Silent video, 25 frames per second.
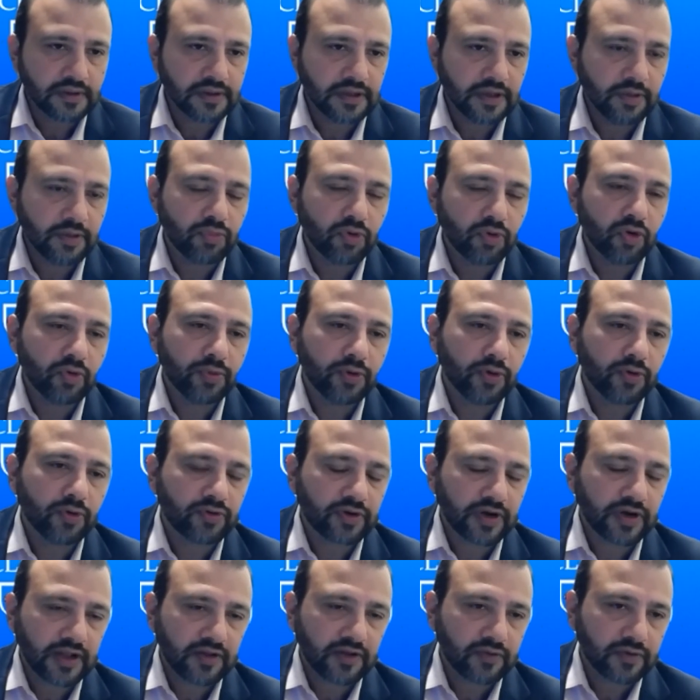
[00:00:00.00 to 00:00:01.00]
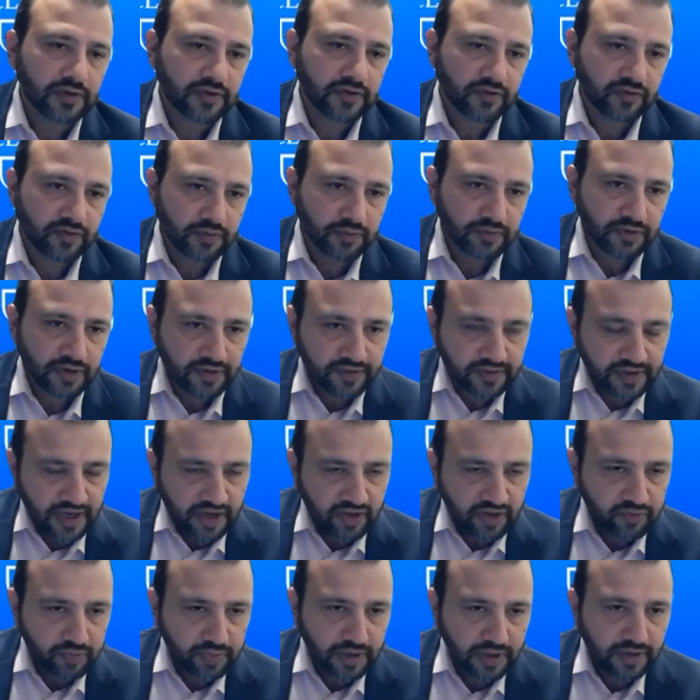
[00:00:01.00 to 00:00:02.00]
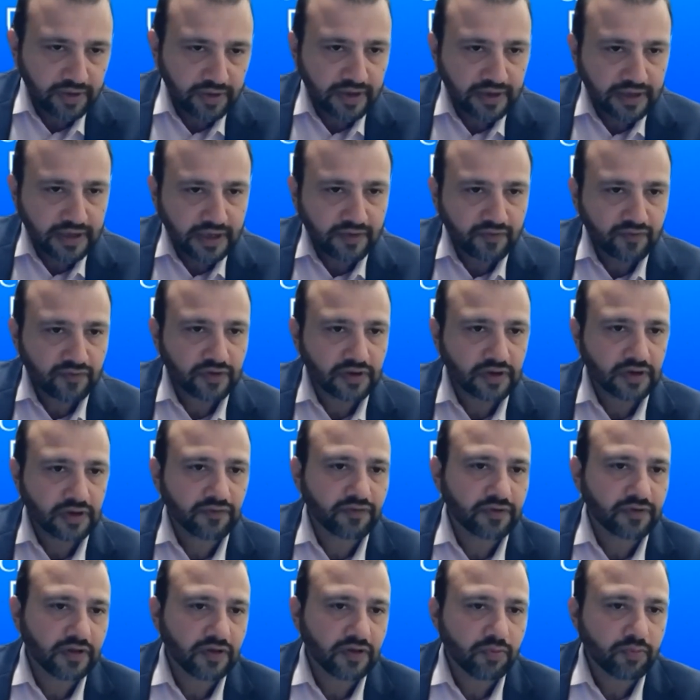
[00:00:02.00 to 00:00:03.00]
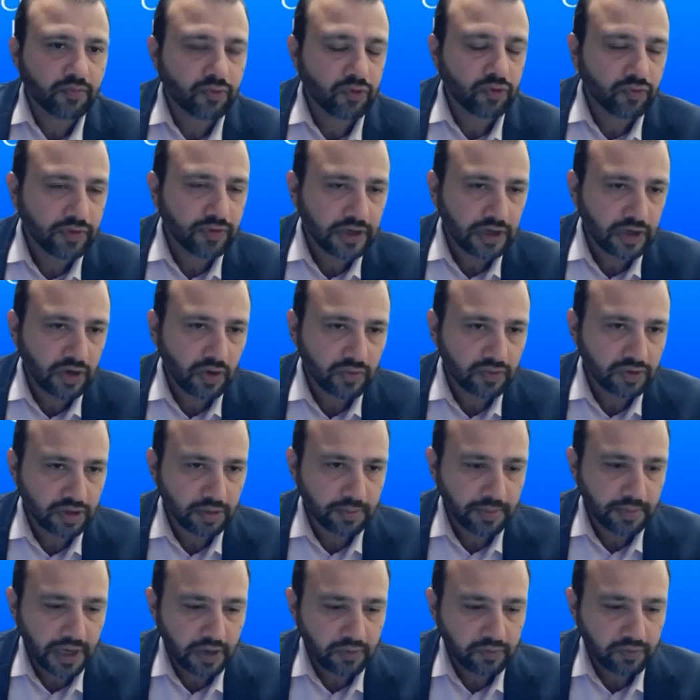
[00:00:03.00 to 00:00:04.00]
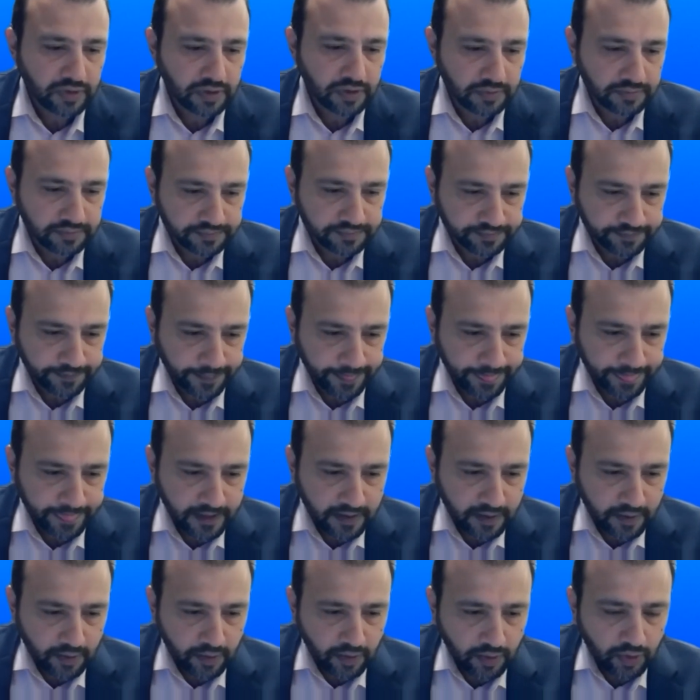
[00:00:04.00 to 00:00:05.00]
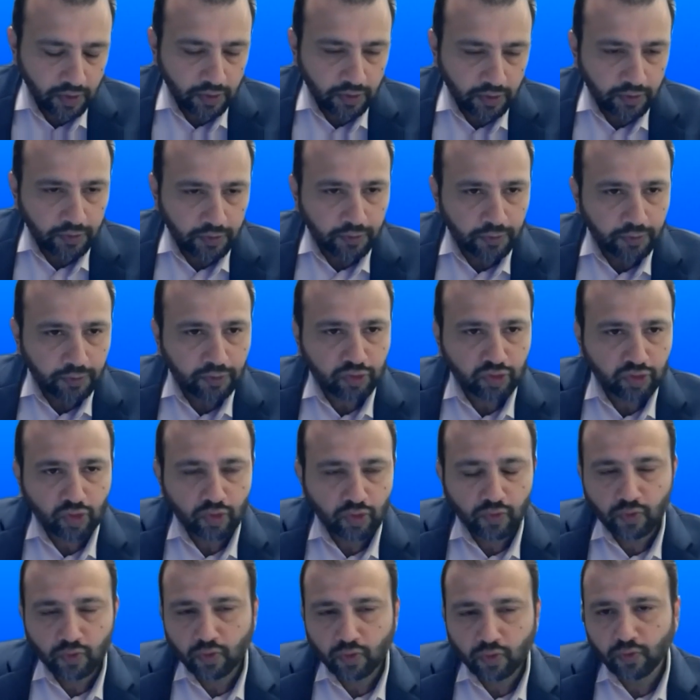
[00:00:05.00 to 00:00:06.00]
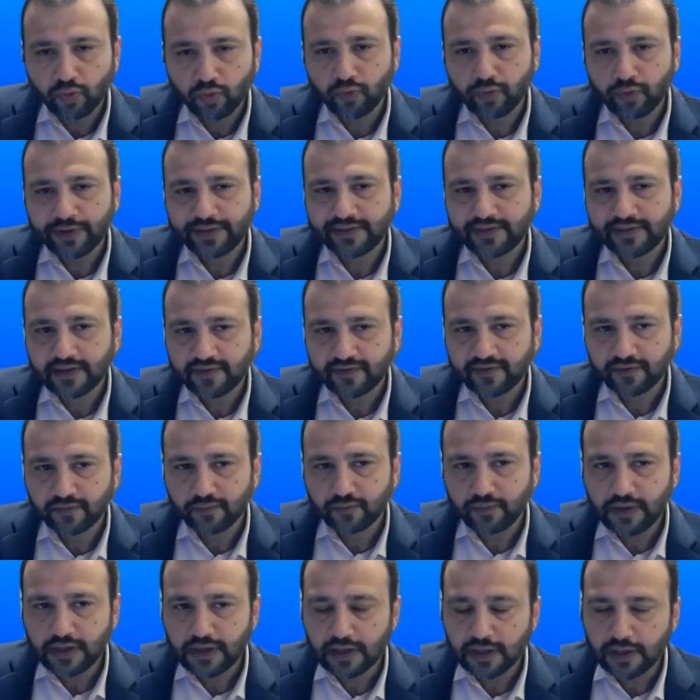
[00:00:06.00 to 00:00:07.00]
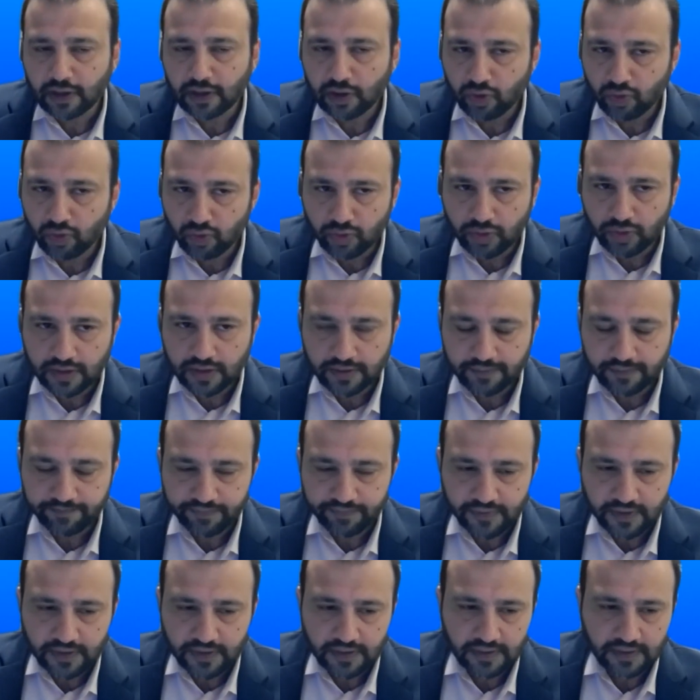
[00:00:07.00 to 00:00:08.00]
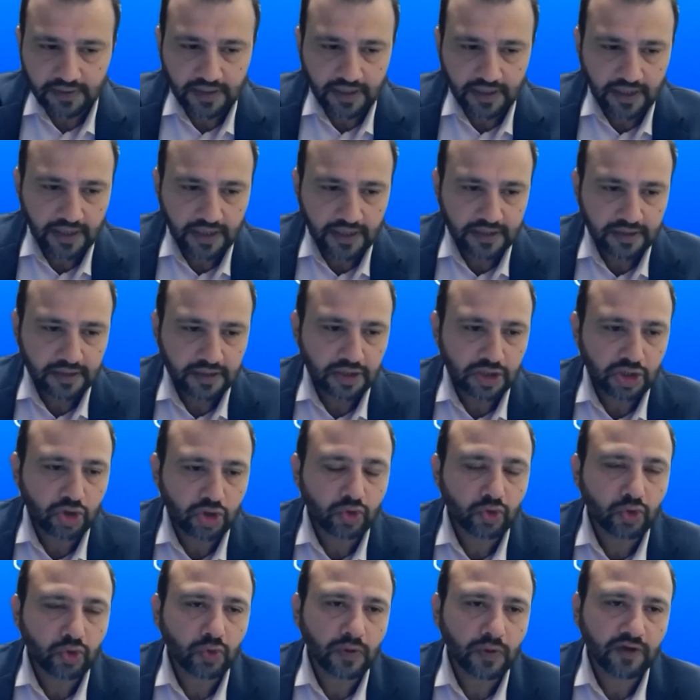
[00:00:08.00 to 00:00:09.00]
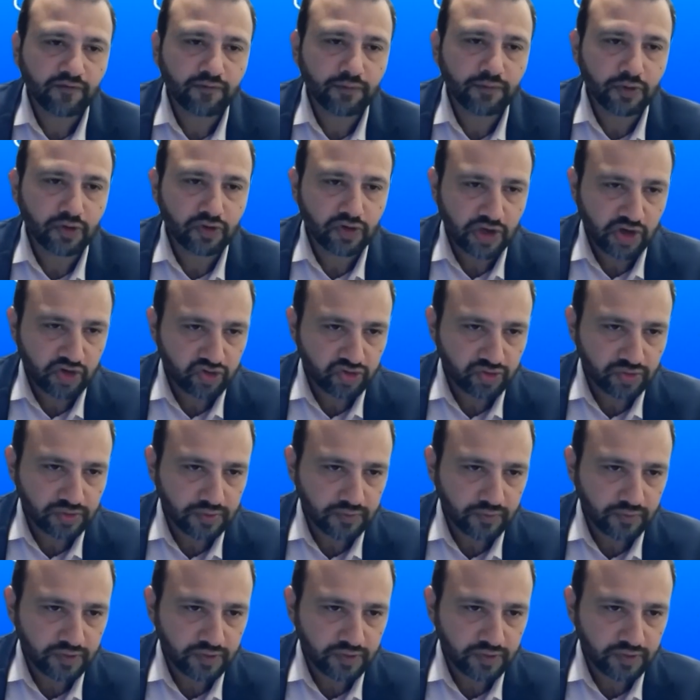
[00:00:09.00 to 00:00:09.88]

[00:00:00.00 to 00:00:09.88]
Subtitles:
The bone marrow allogeneic stem cell transplant retains significant improvement in long-term outcome. So with this, we conclude that U2af mutation,